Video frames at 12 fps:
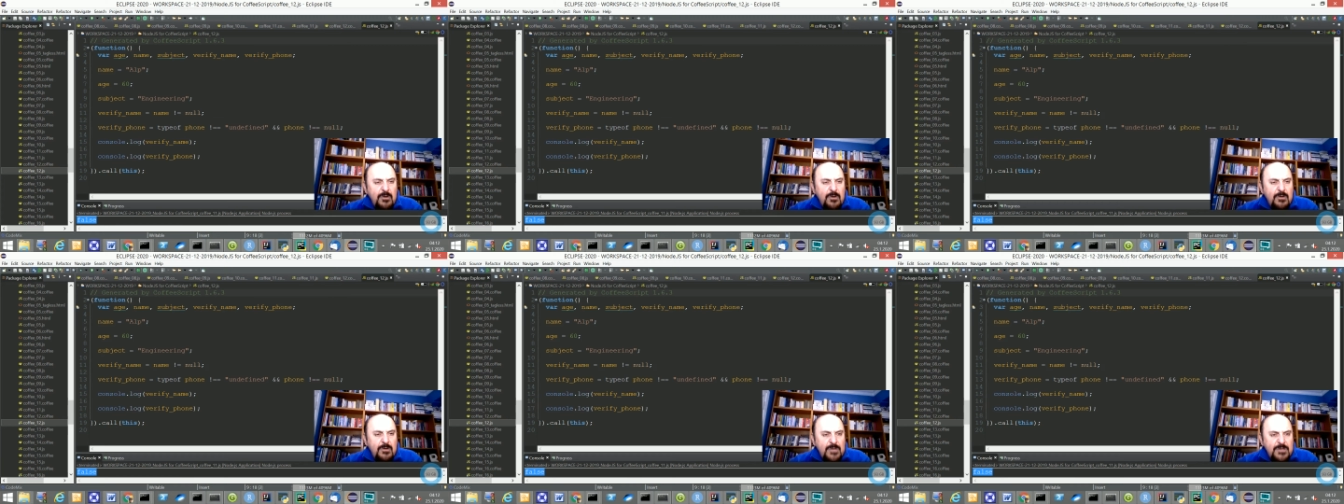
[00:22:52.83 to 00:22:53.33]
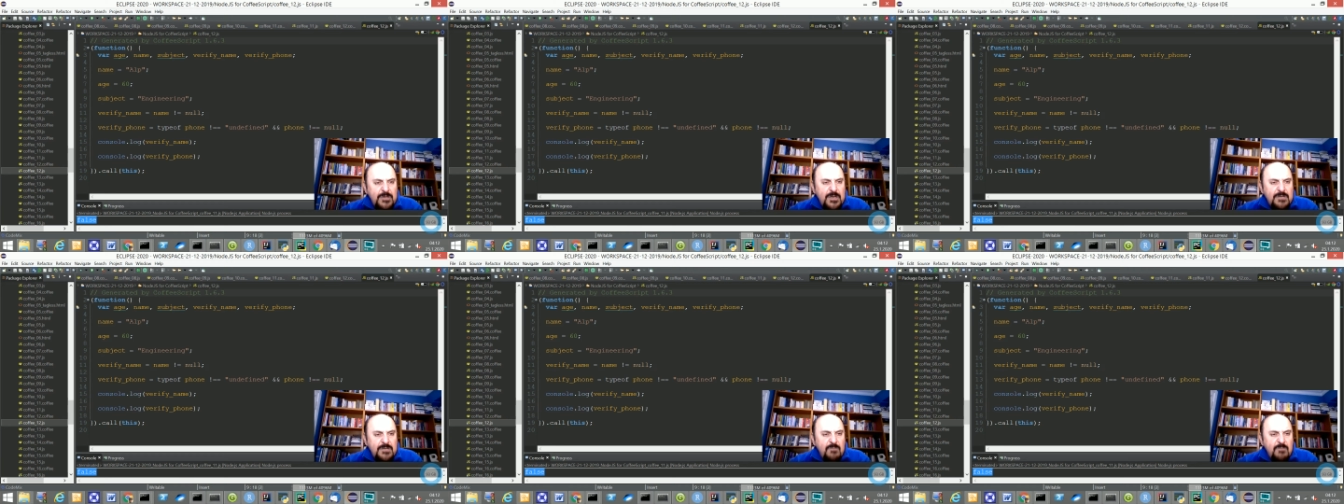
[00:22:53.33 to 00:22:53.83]
such as
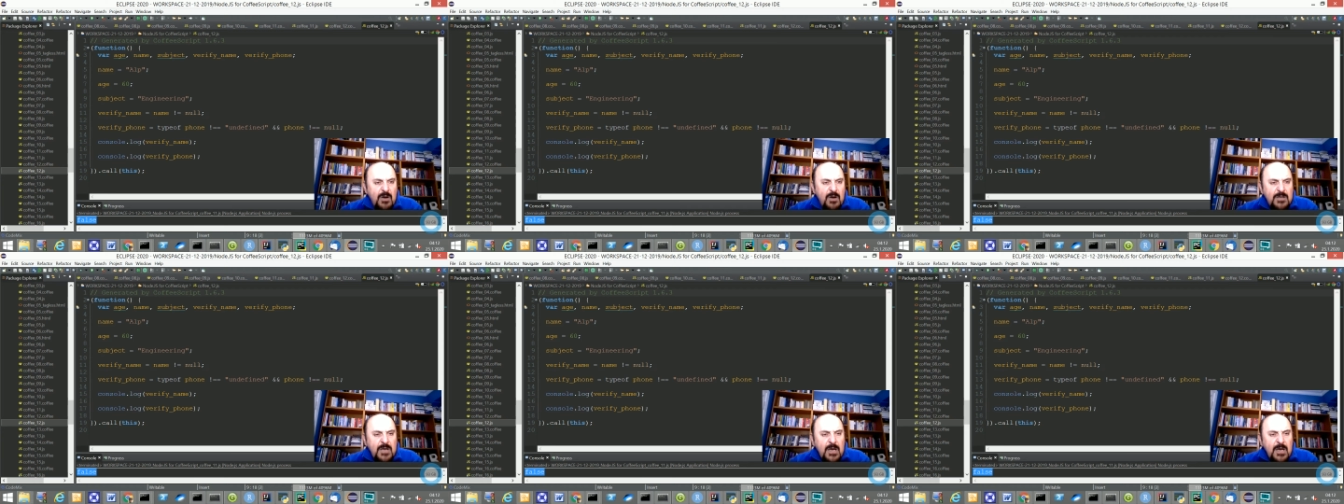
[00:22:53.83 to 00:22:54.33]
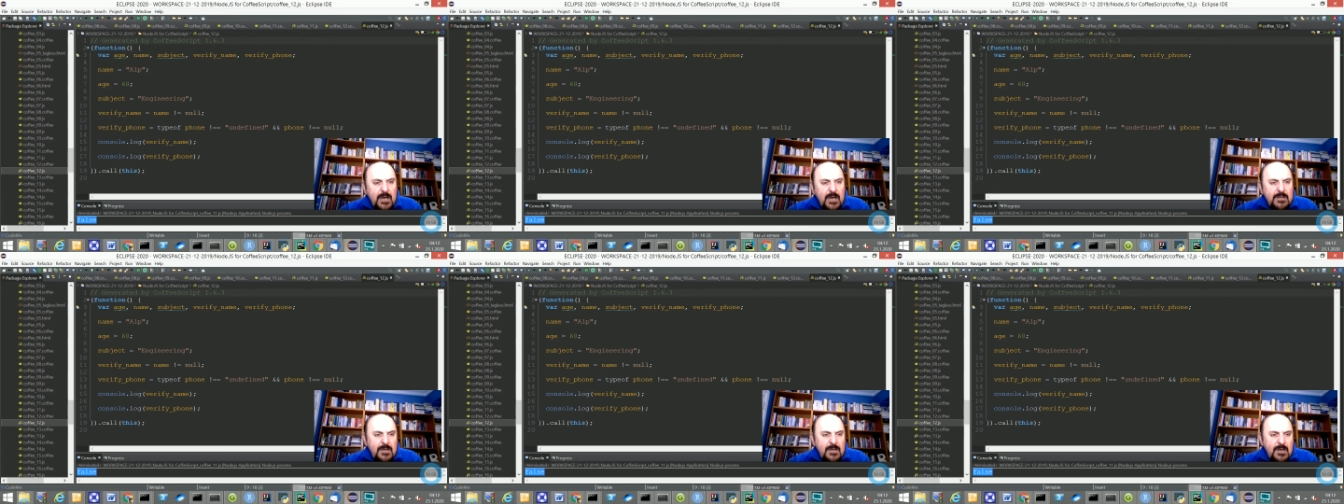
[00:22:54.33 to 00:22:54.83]
var, and
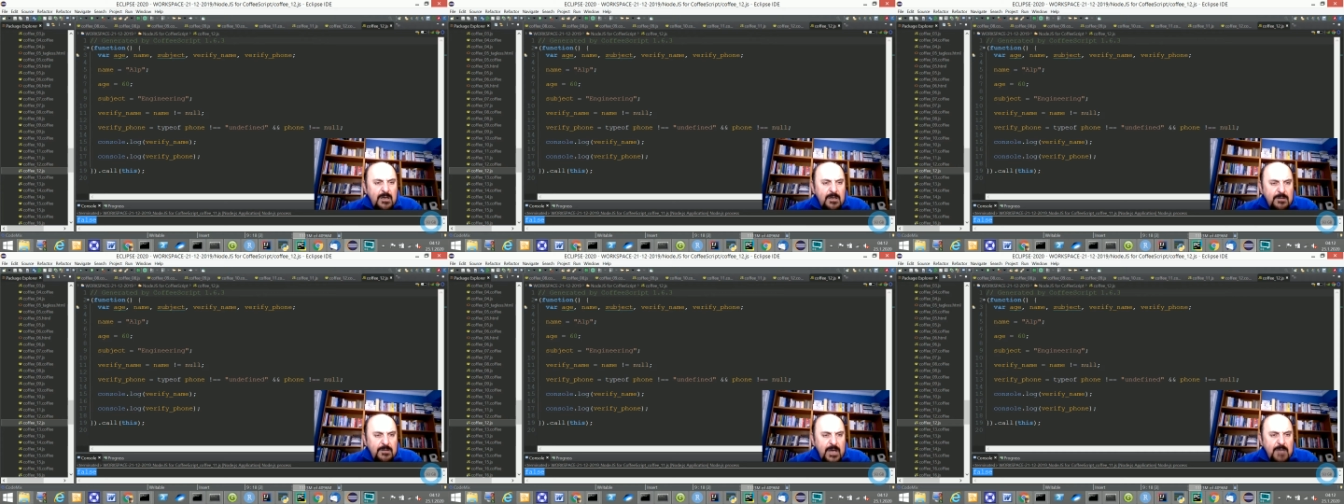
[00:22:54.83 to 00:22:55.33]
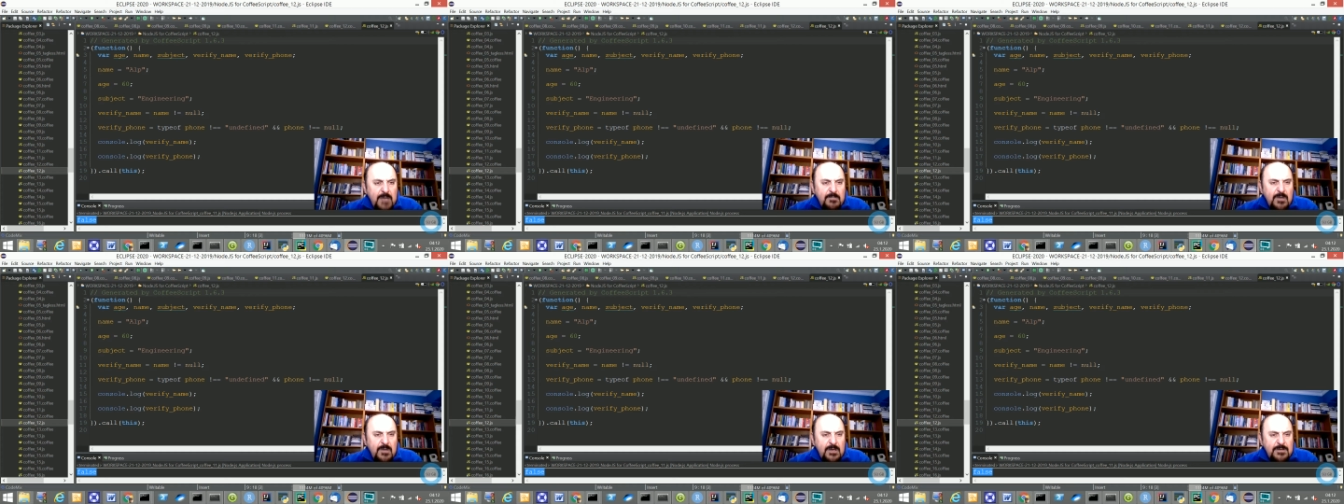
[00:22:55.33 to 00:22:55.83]
name
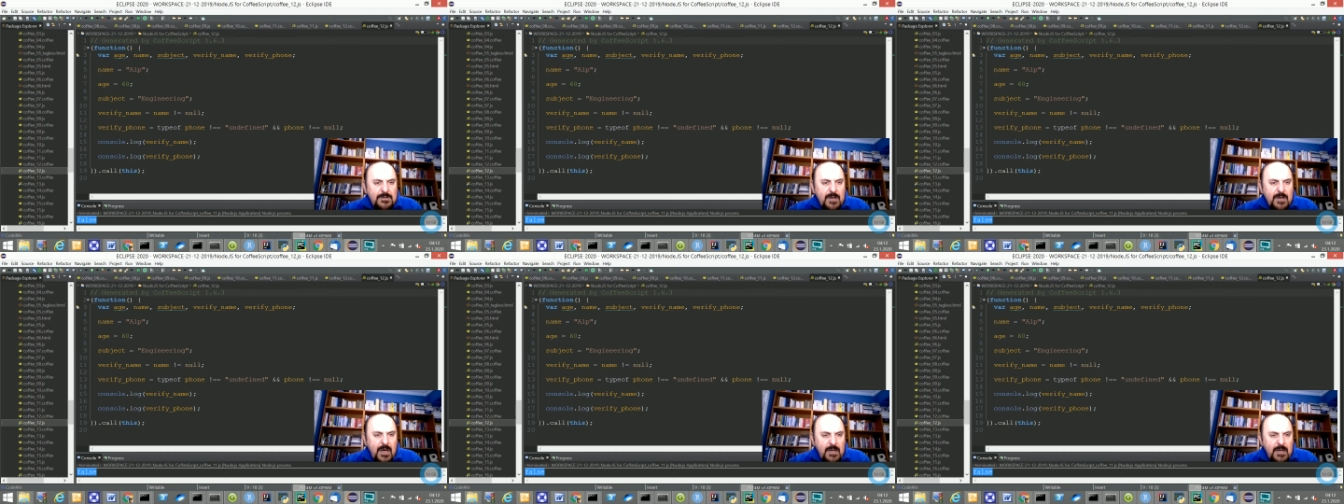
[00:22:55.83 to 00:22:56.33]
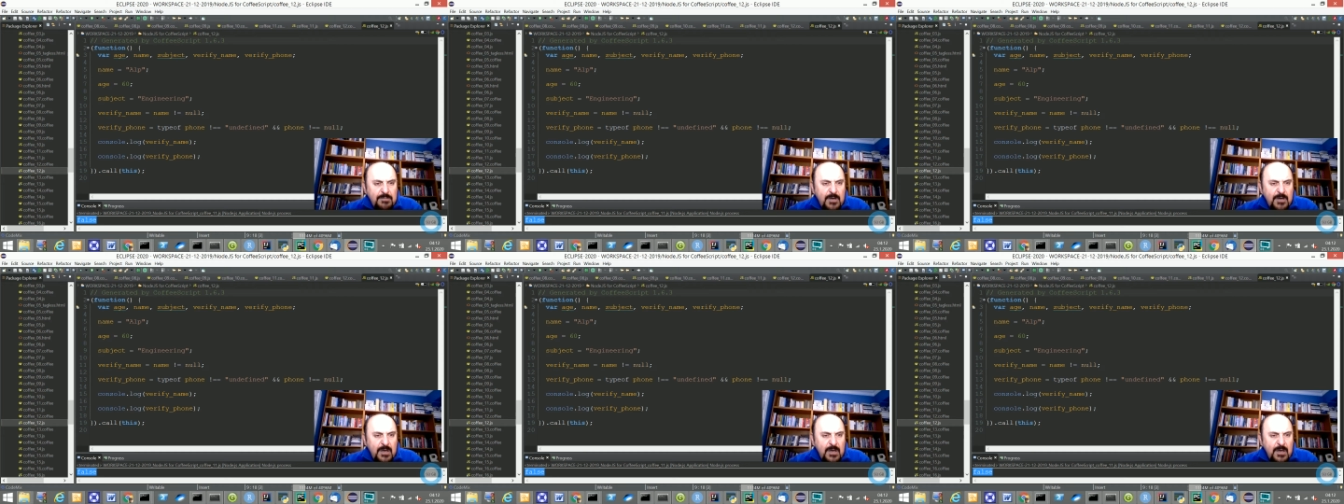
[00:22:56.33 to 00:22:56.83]
is ELP,
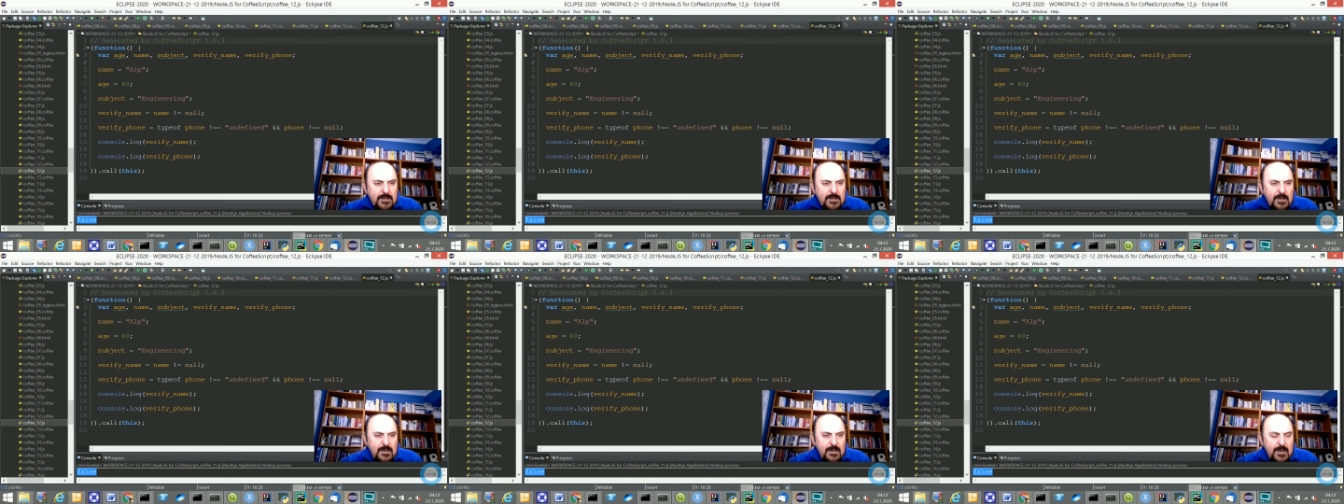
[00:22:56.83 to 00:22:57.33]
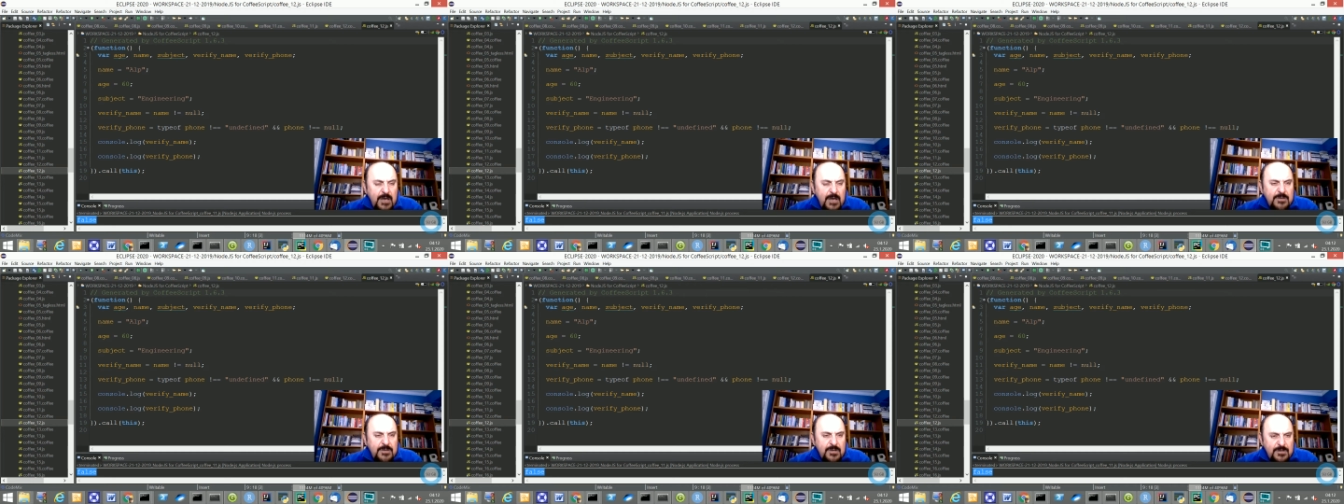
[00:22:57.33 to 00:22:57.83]
and age
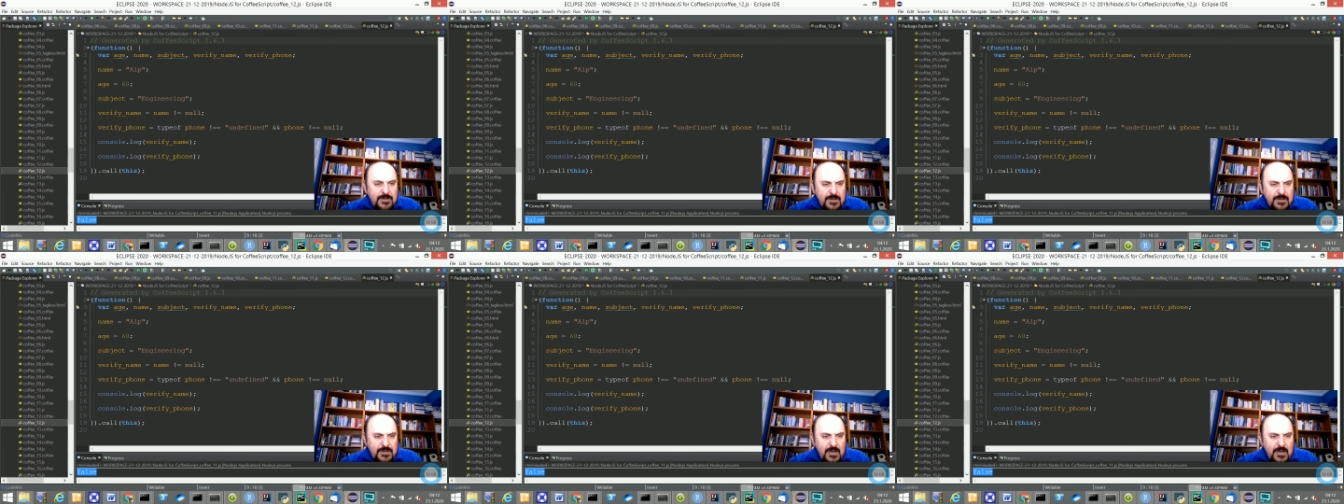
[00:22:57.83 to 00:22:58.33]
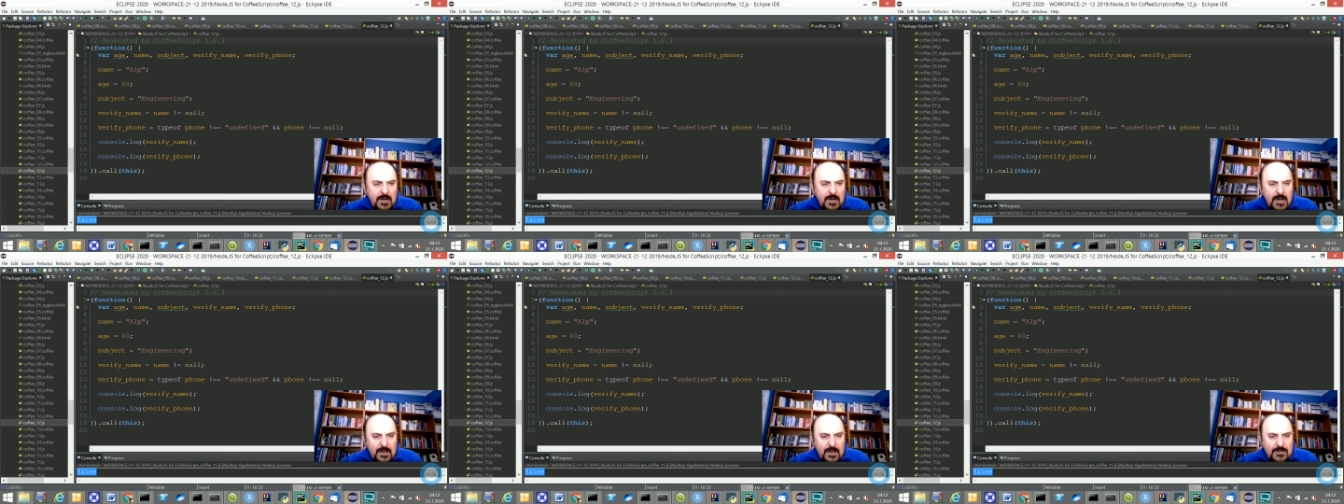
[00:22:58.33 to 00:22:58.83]
60,
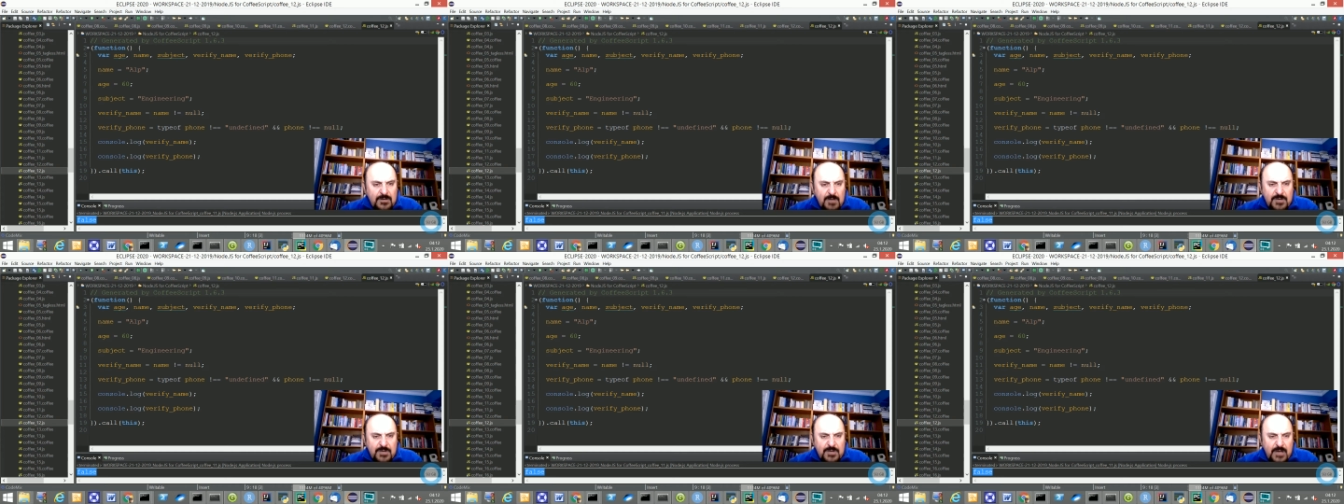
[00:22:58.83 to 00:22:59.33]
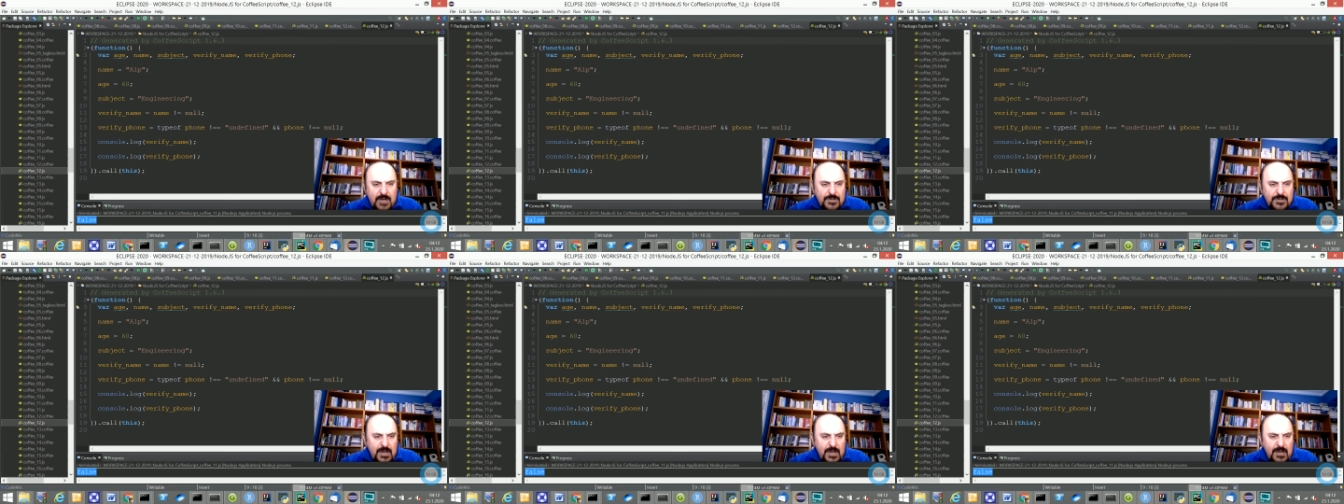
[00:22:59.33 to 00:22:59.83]
and subject
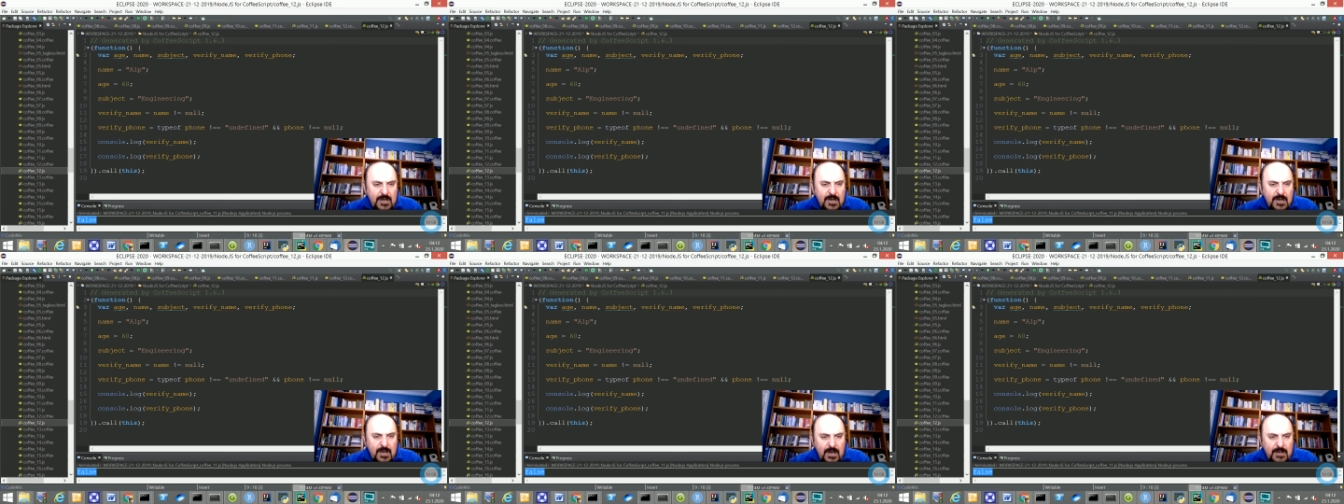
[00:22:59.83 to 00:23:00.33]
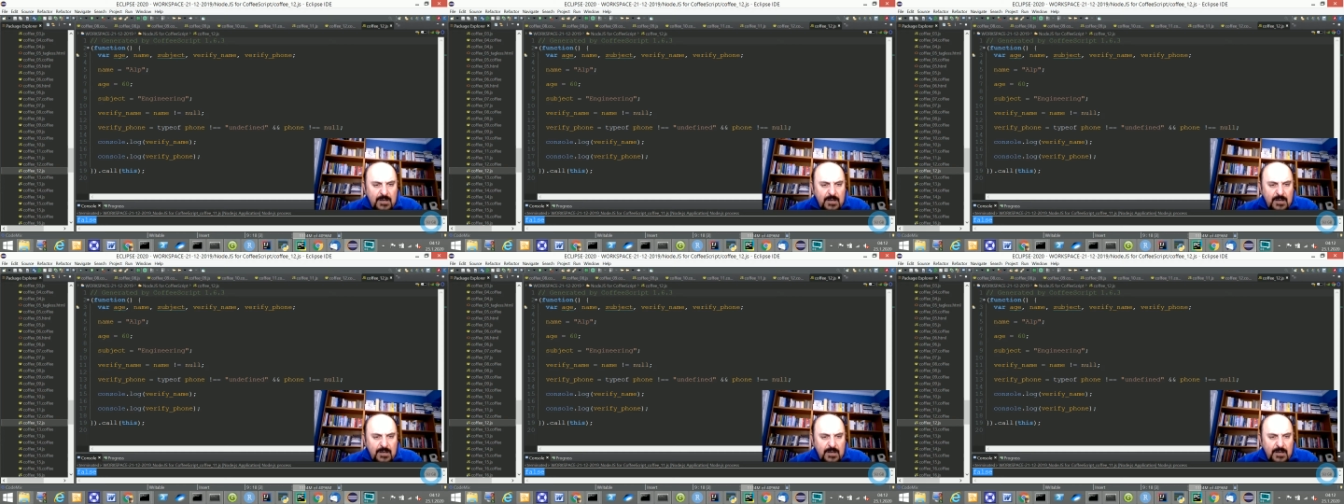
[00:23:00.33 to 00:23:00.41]
engineering, and